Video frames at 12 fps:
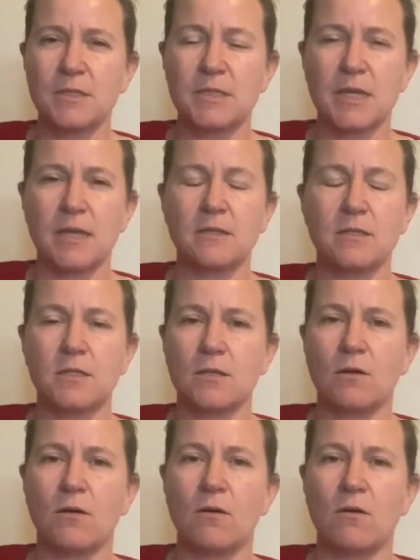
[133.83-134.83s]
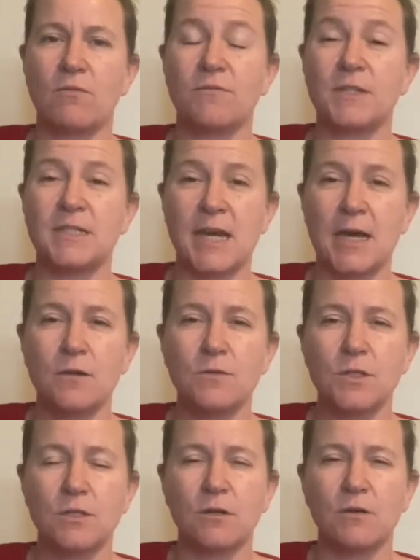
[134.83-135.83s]
sense of
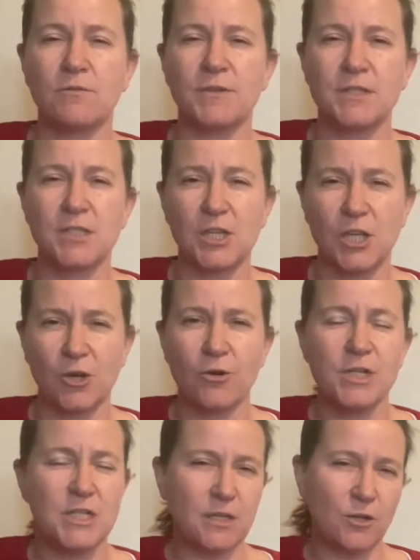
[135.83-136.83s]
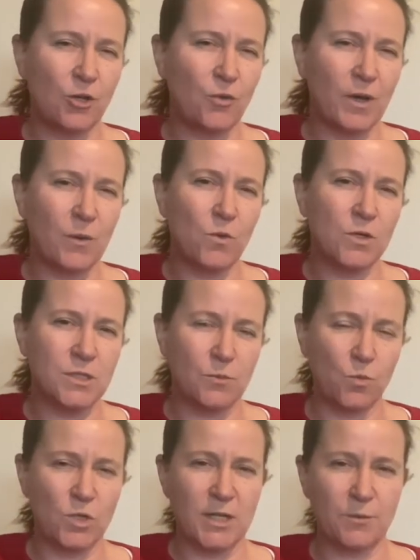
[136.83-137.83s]
doubt, of insecurity in who I was
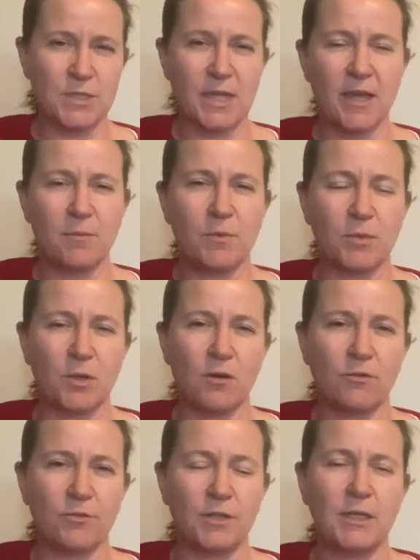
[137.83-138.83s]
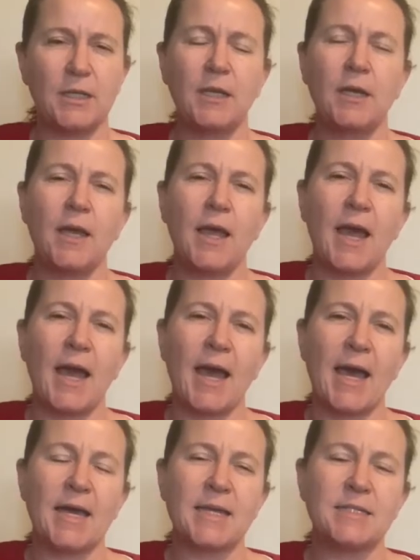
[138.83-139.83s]
and what I was capable of.
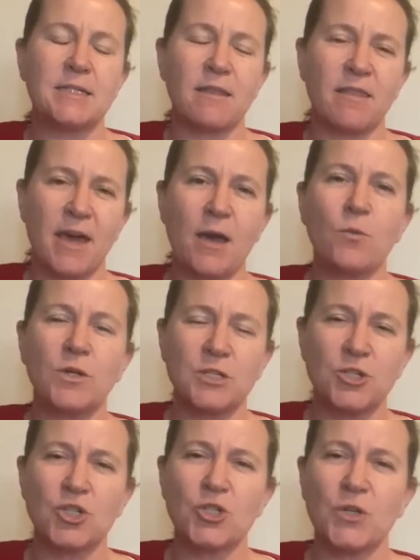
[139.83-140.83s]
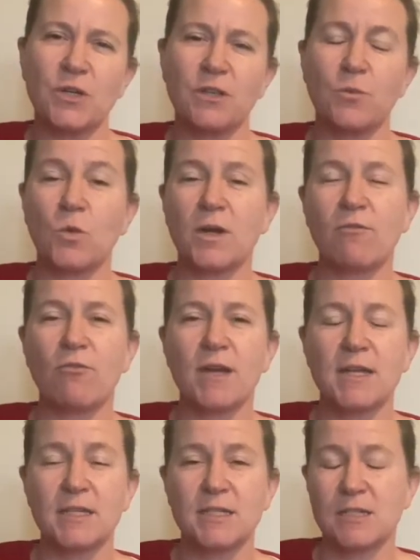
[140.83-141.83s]
And that would ensure that whatever
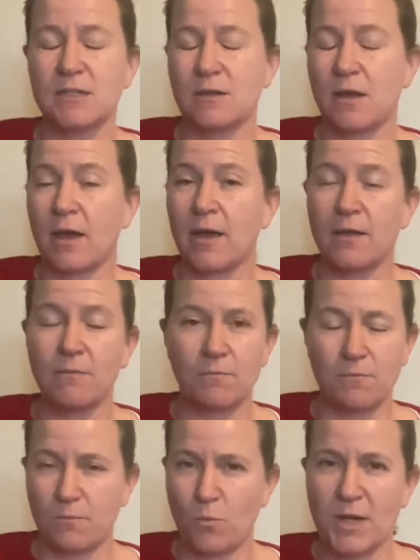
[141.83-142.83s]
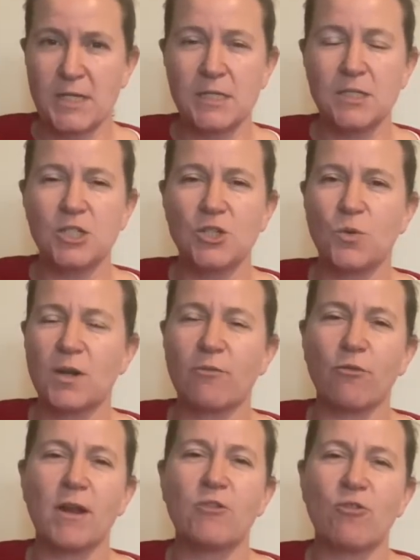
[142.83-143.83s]
I went into,
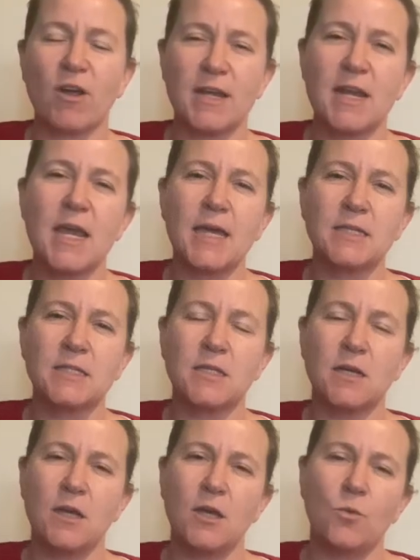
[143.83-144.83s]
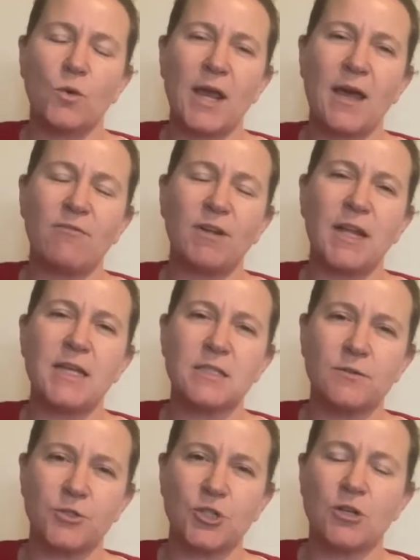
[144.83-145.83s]
whatever I tried next, would have less
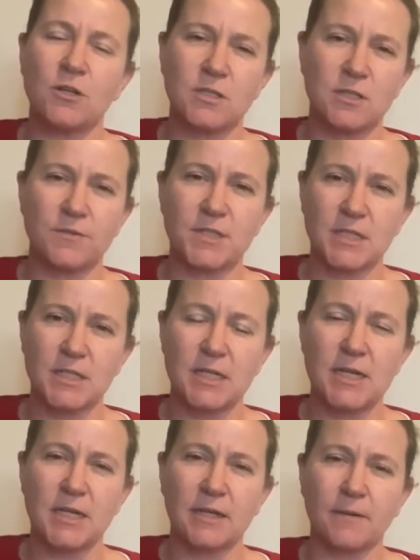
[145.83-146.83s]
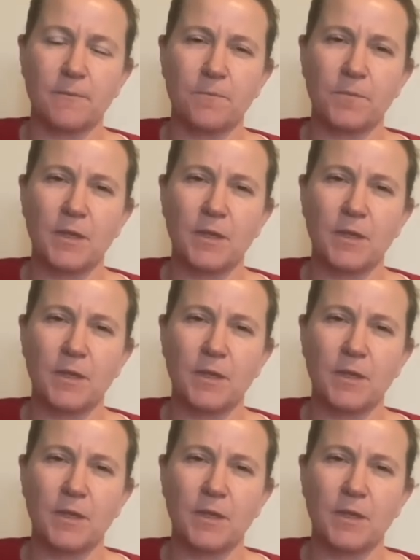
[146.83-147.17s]
of a chance of succeeding.